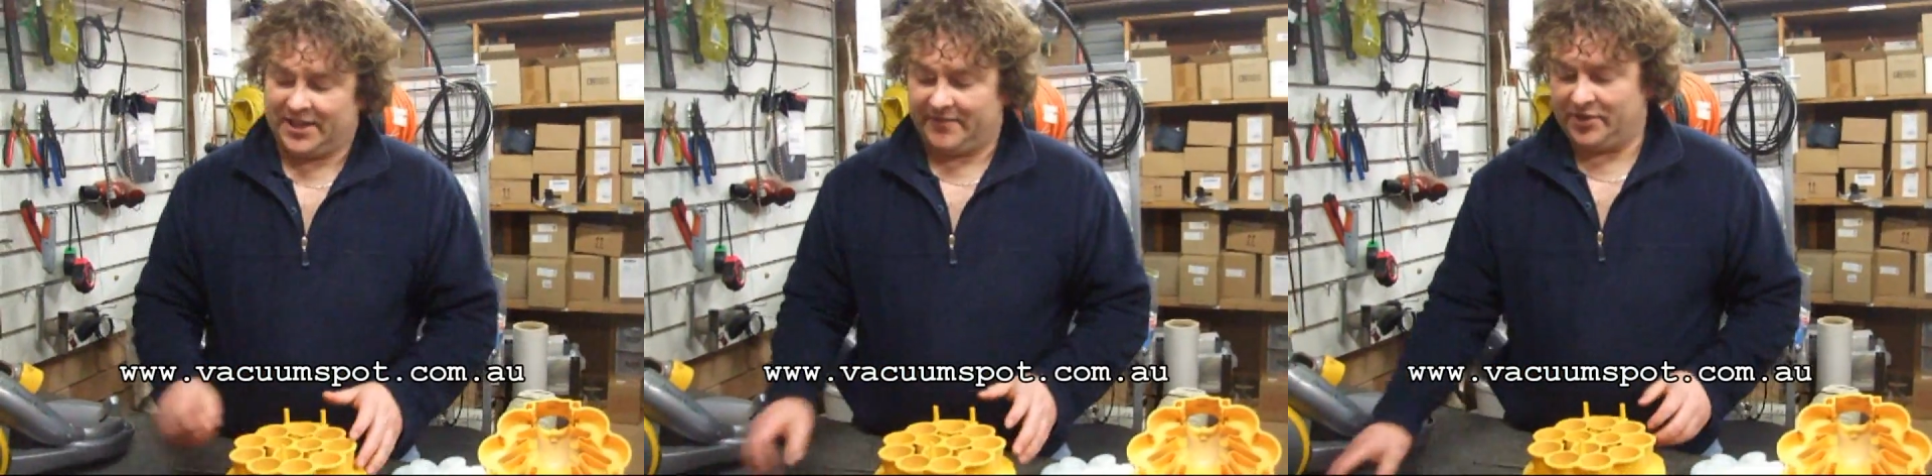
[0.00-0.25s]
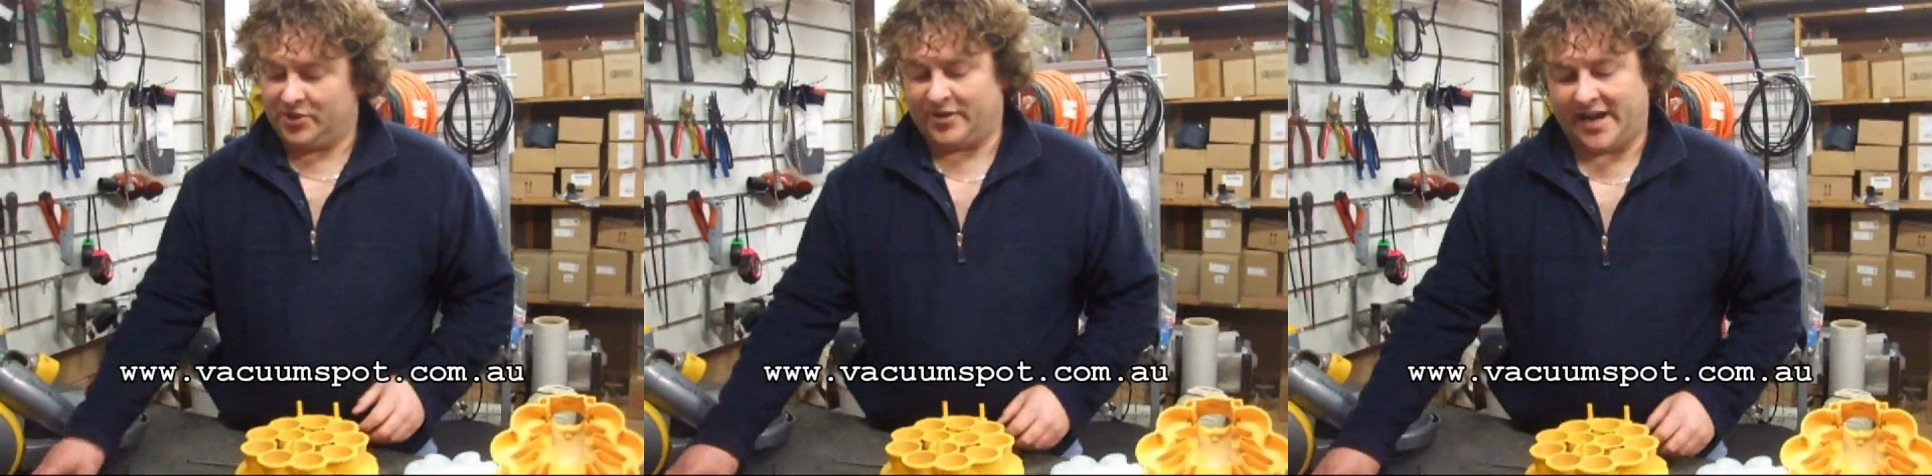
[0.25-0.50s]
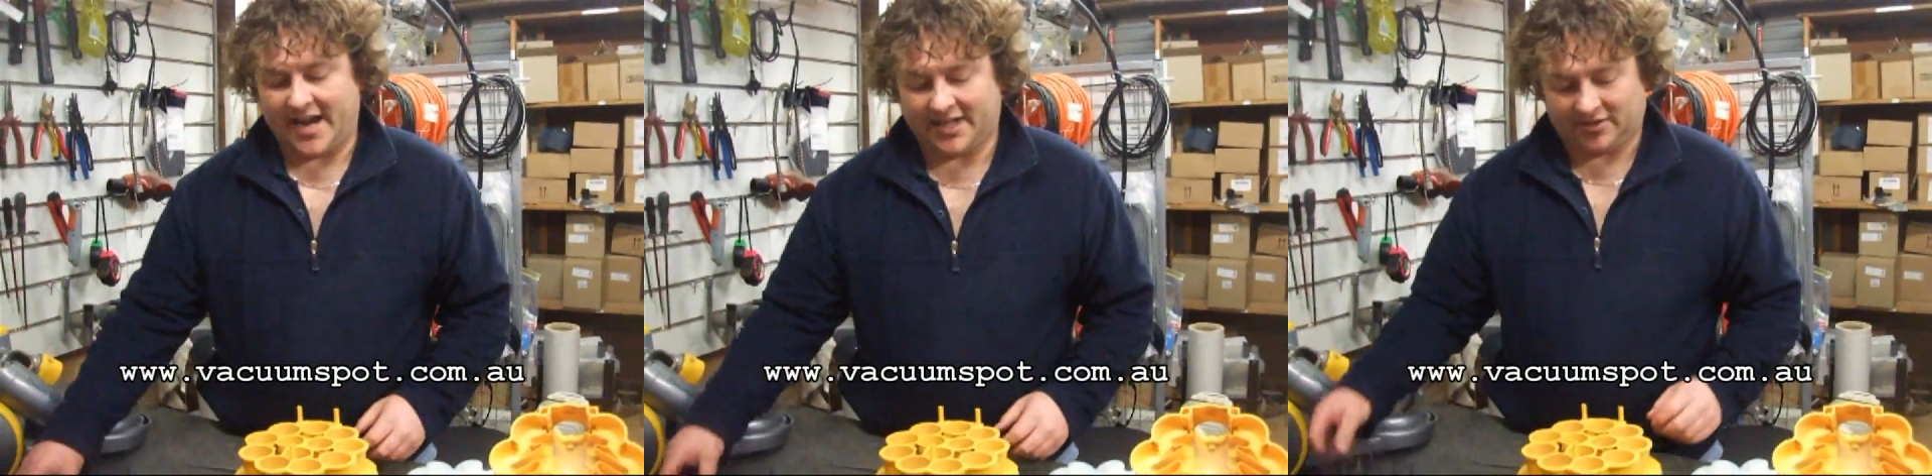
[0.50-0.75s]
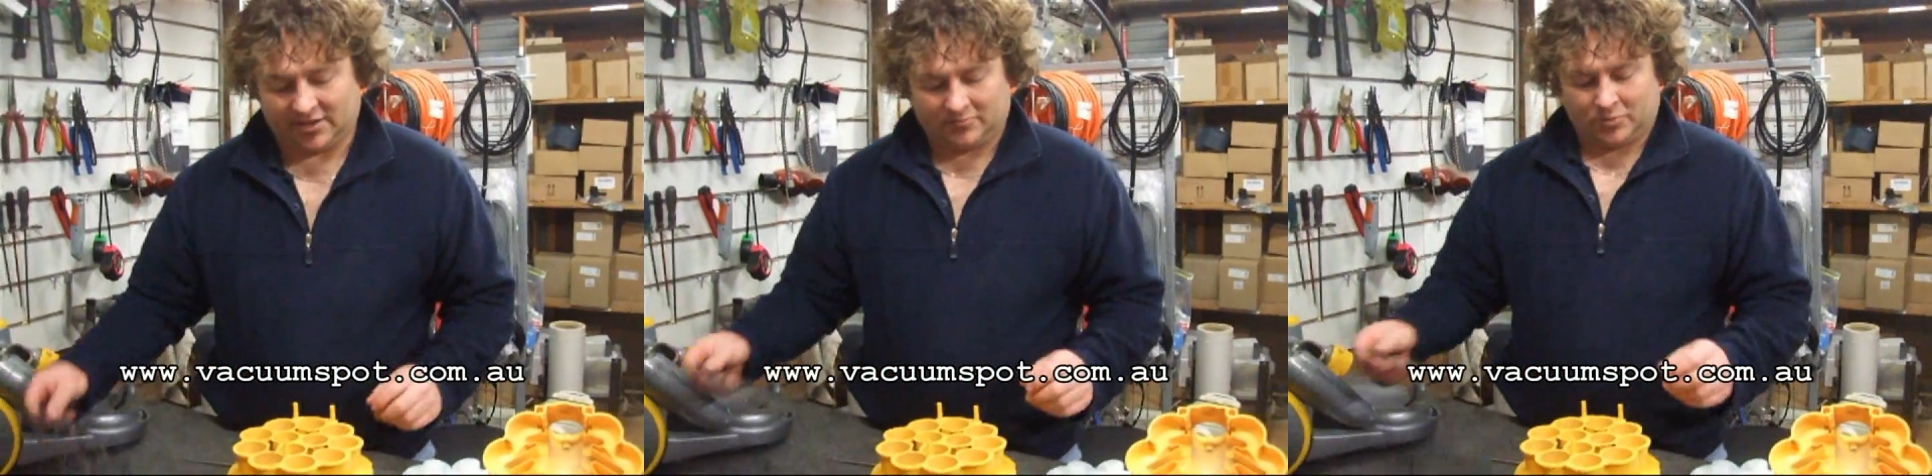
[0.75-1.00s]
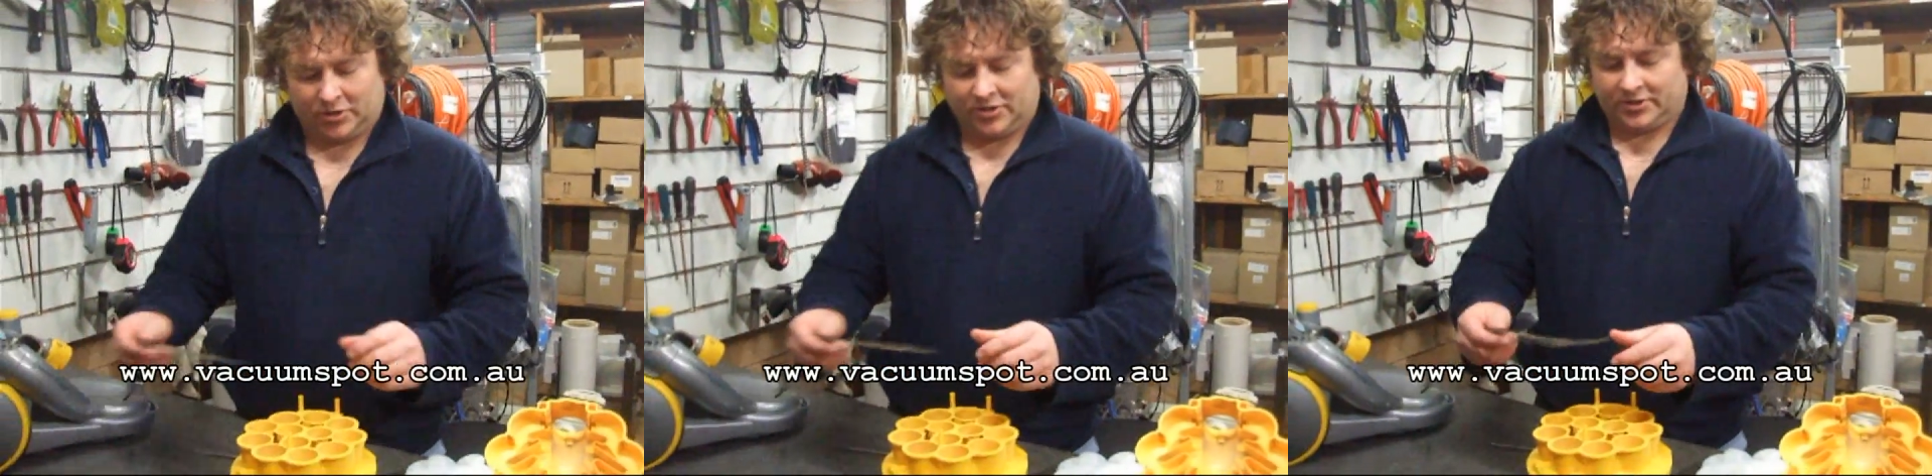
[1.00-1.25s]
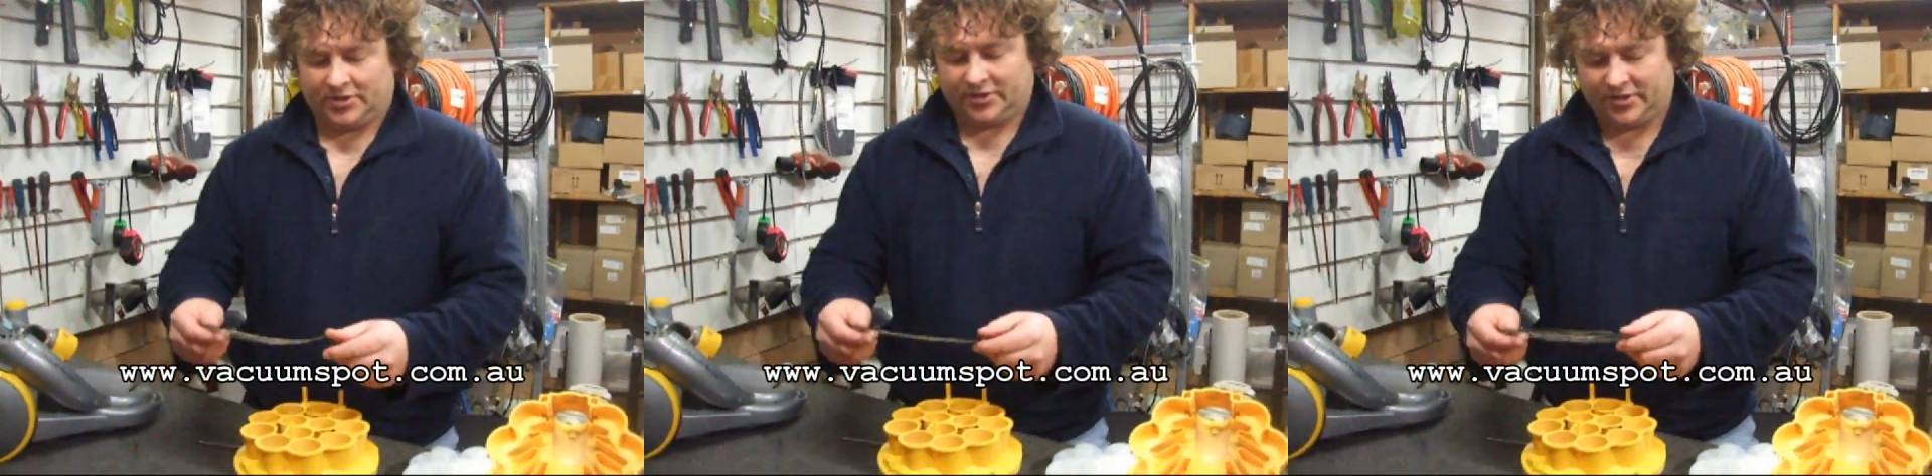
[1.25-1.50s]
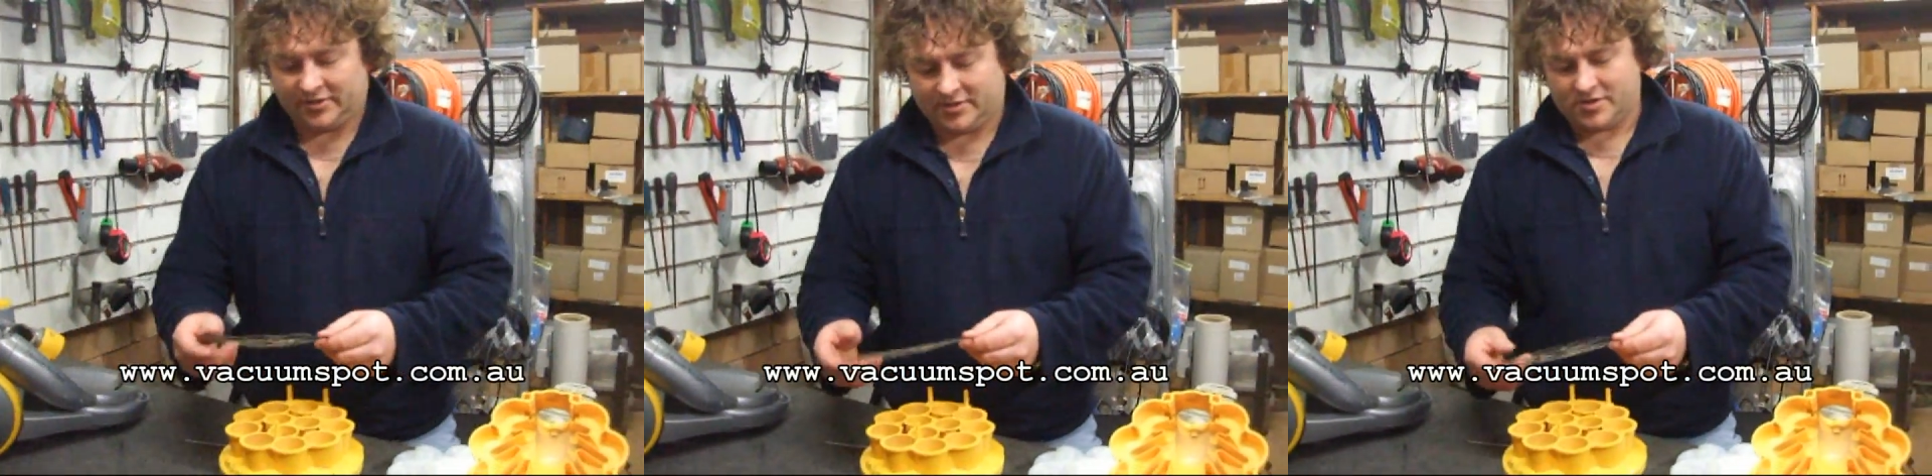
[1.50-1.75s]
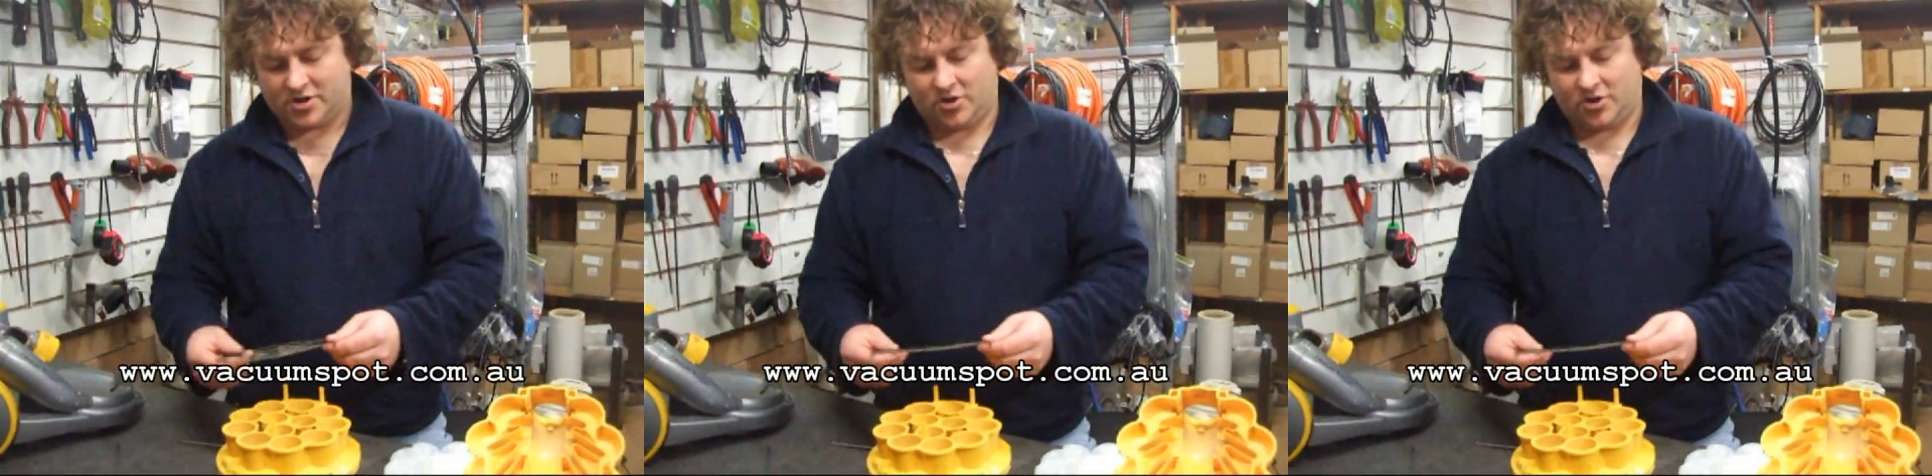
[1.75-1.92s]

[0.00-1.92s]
given you an excellent what not to do,